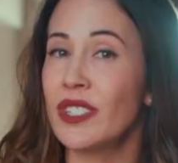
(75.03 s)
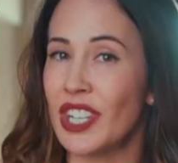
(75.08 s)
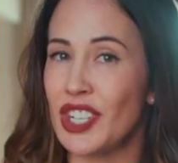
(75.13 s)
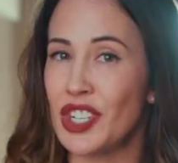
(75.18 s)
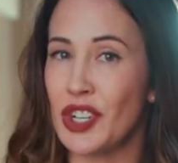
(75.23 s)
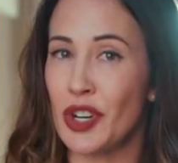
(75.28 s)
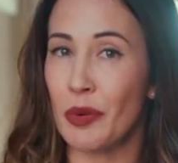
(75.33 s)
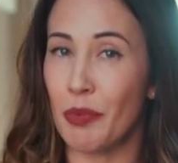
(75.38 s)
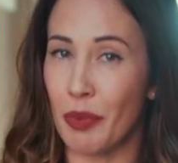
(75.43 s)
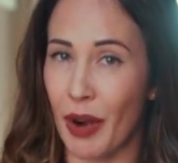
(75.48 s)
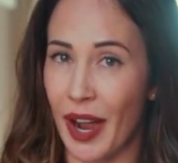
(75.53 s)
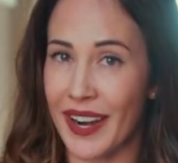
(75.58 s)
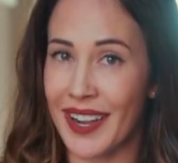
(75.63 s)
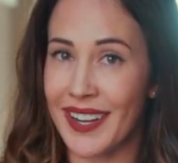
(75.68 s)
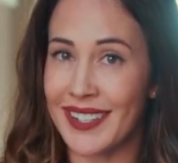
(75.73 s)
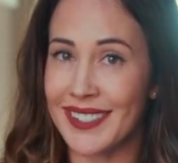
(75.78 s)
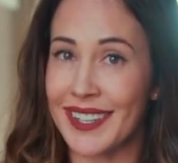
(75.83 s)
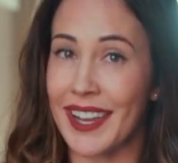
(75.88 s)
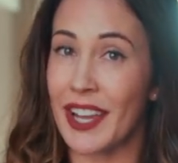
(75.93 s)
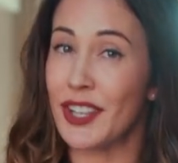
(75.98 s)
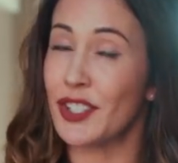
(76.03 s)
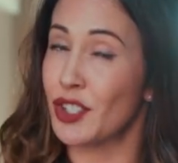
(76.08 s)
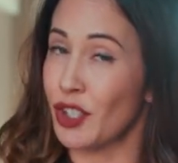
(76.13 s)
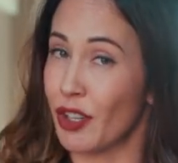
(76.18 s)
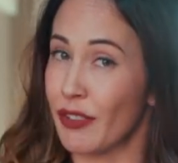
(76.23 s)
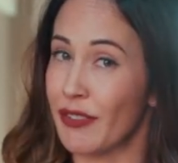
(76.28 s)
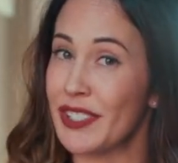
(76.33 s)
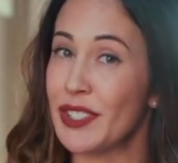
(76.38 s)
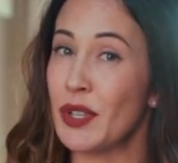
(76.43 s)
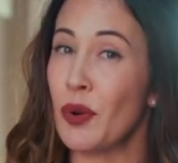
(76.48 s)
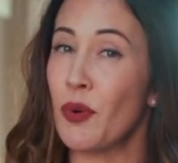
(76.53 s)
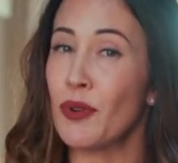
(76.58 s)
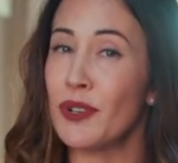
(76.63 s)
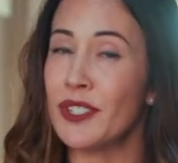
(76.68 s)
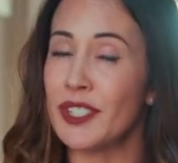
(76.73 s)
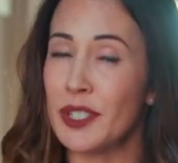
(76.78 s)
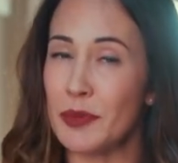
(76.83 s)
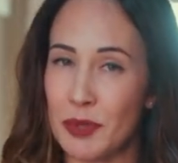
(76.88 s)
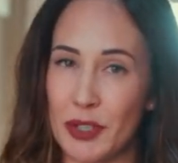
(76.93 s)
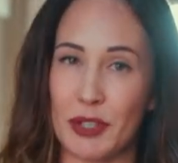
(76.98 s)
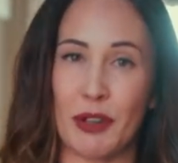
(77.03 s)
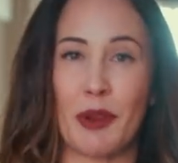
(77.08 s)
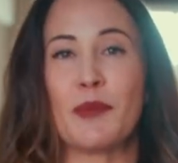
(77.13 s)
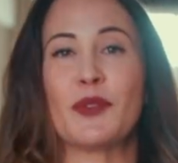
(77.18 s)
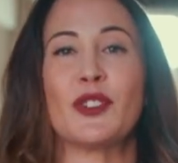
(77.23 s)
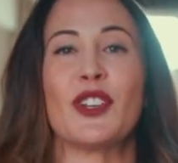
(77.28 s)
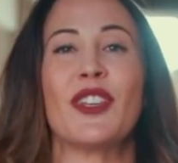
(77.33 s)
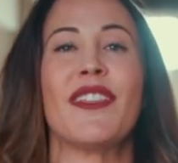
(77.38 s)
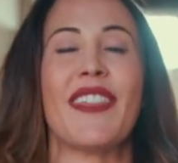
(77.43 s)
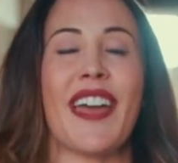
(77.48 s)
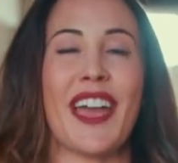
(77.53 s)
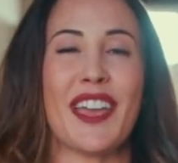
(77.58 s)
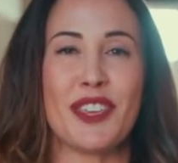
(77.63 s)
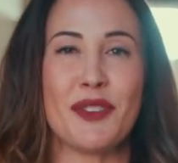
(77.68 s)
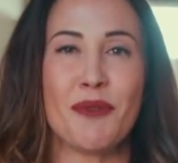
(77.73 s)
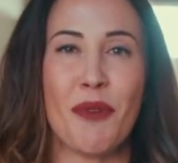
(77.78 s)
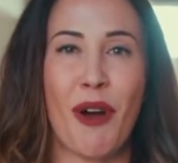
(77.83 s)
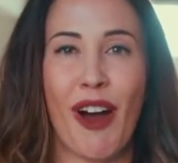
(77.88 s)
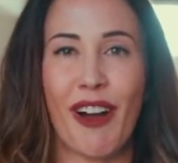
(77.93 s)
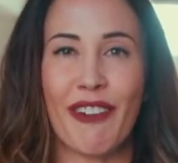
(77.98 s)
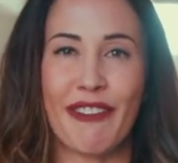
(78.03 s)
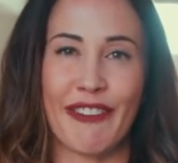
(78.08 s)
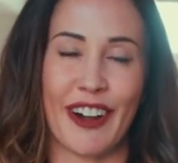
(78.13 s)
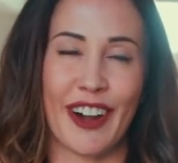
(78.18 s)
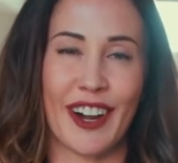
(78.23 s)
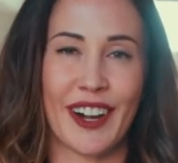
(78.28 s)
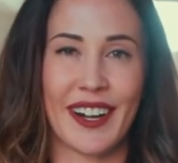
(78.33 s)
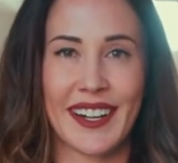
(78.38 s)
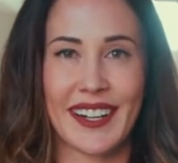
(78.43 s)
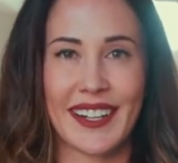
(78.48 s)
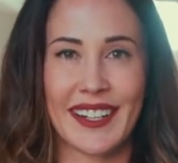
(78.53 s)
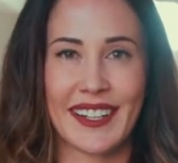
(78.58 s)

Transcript: digital product, a service, or subscription that you offer.